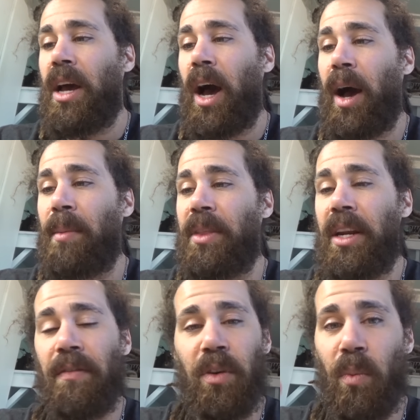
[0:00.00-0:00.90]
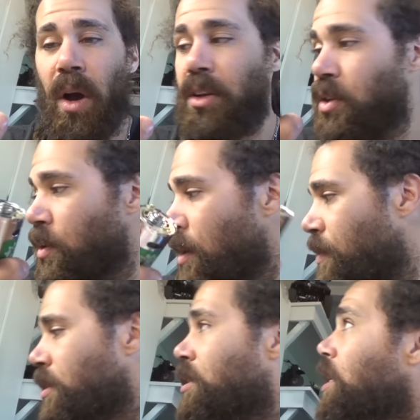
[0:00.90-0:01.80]
Then if you want to, if
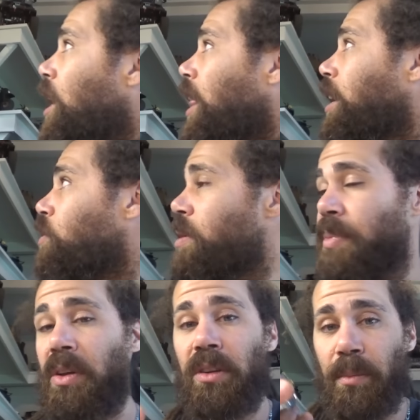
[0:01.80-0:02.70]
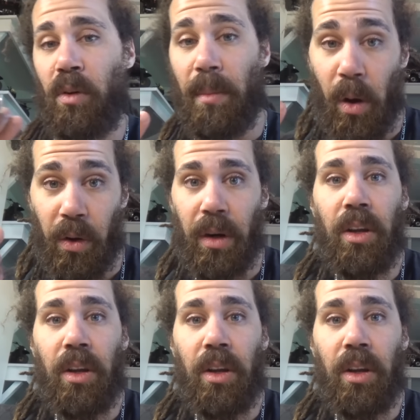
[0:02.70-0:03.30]
it's like a rebuildable motor,